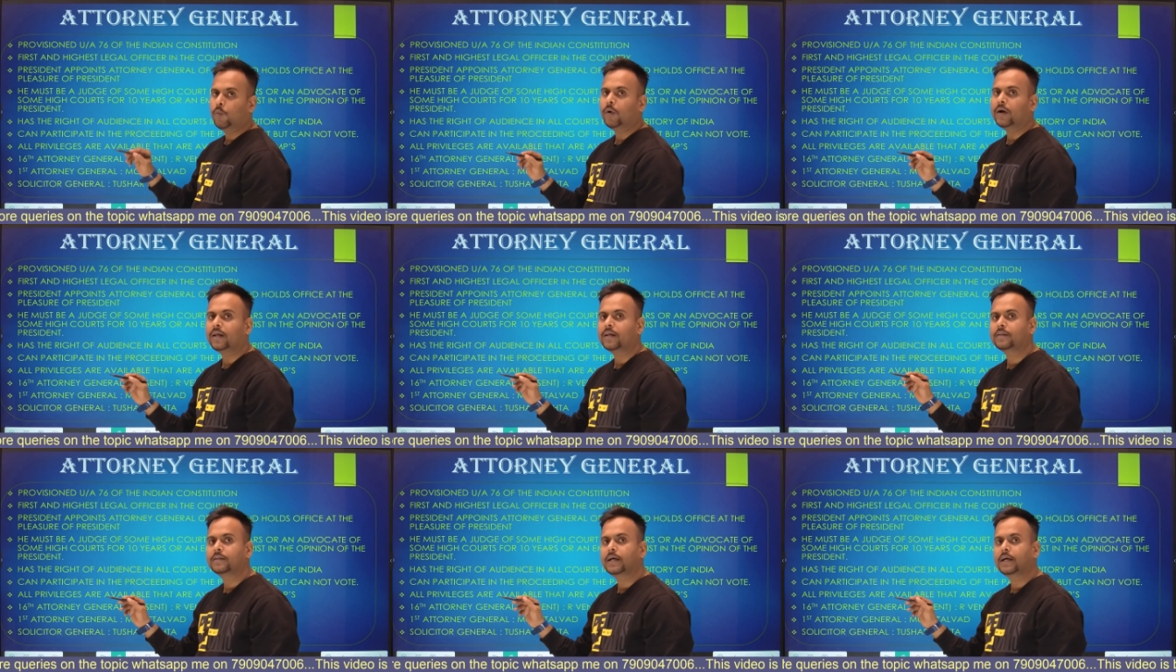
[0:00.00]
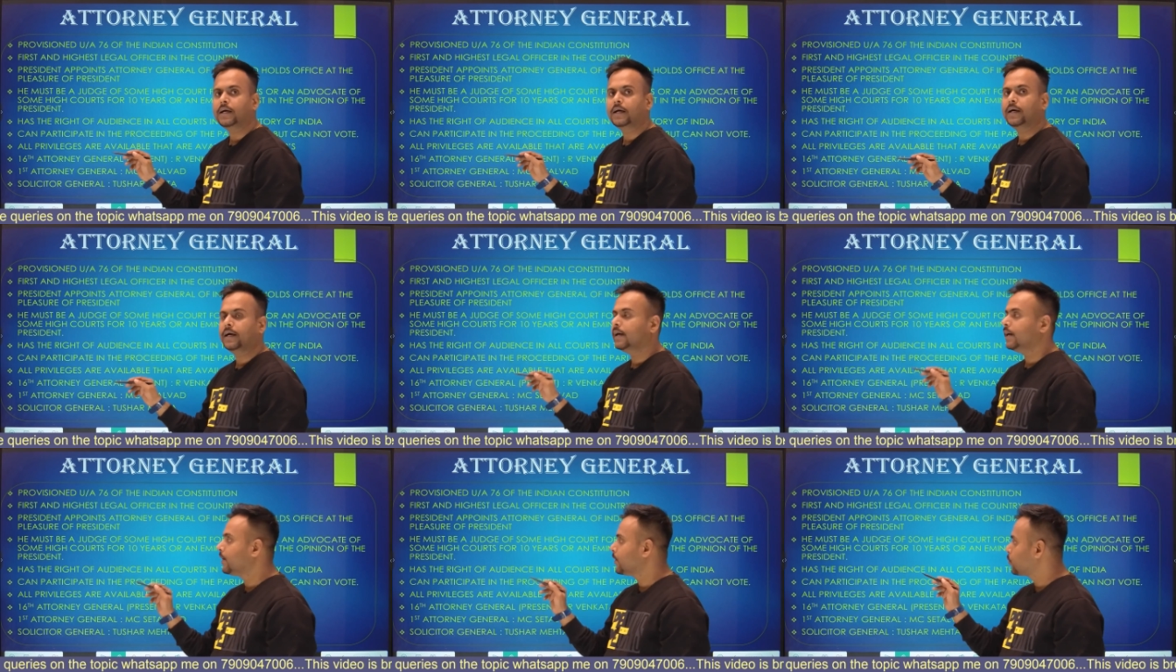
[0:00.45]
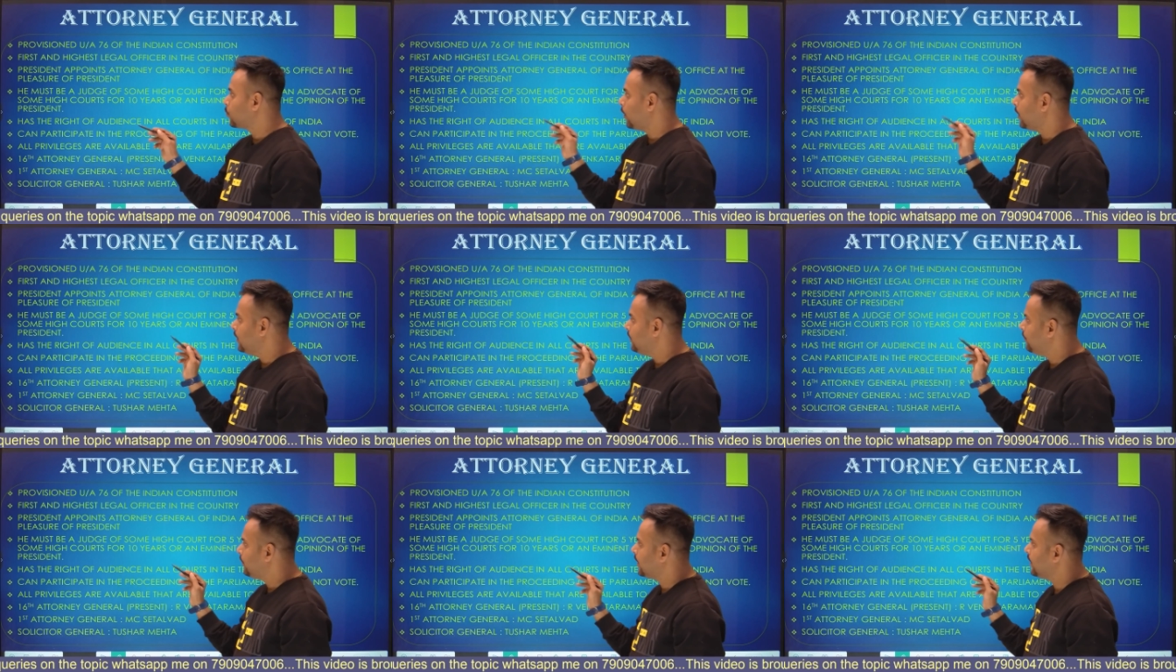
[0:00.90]
are the
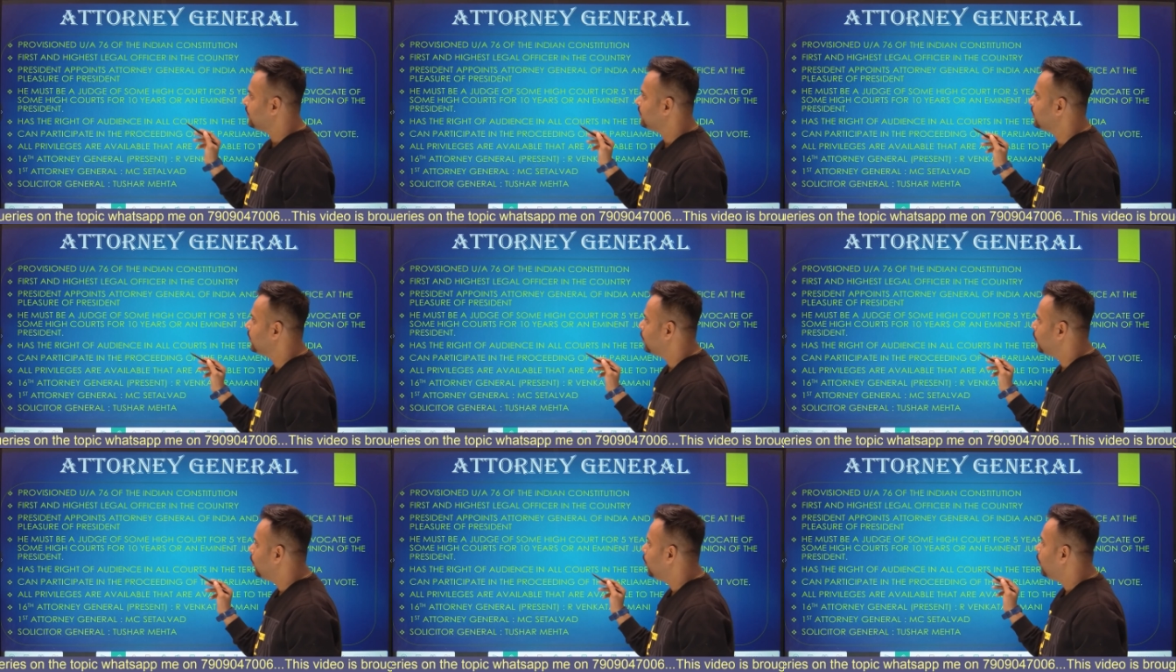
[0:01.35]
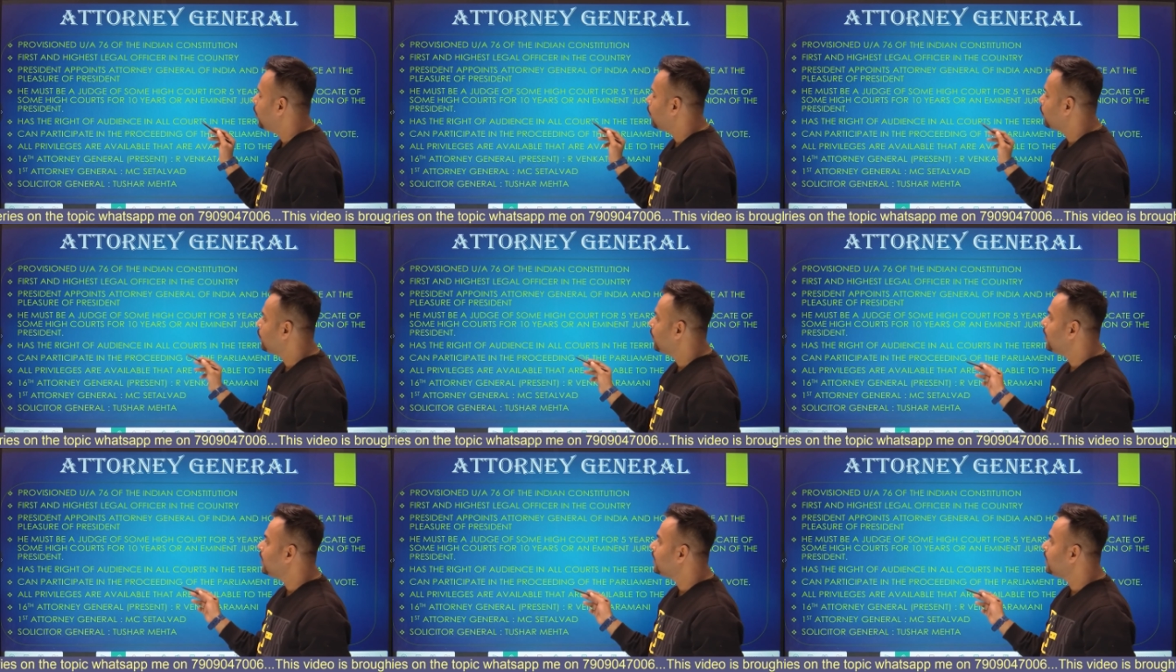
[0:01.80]
qualification or what are